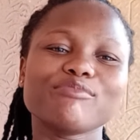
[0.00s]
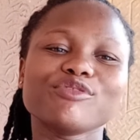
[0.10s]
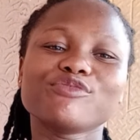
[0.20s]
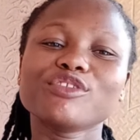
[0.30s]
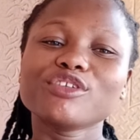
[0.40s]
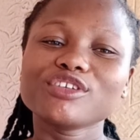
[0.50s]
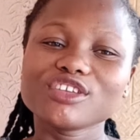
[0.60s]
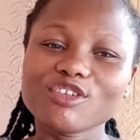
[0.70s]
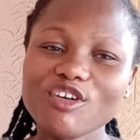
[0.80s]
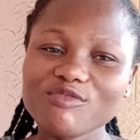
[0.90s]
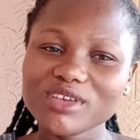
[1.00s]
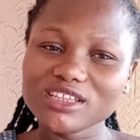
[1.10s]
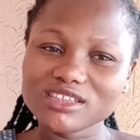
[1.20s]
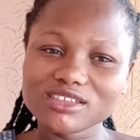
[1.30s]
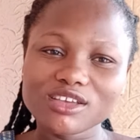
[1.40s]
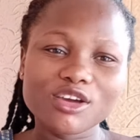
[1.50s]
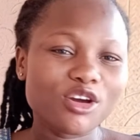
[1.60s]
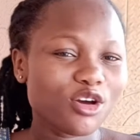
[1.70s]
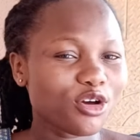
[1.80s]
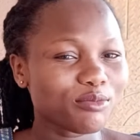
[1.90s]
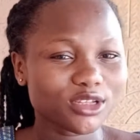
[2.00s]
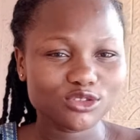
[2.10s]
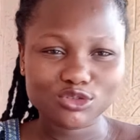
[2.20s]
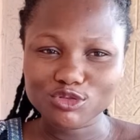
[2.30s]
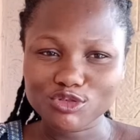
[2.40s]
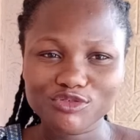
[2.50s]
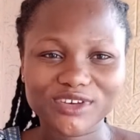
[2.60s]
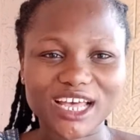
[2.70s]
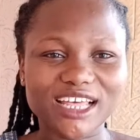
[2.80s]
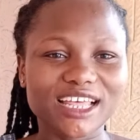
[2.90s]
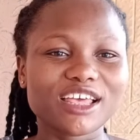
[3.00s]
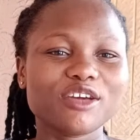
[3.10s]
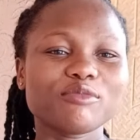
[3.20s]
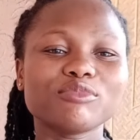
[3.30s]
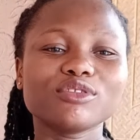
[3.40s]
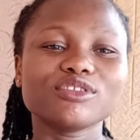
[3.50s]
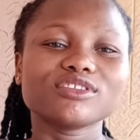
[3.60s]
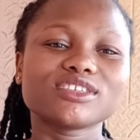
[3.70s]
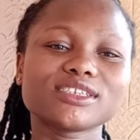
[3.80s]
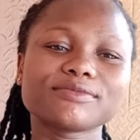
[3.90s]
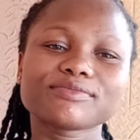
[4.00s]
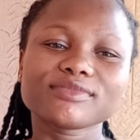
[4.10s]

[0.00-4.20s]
before the government come and took over. But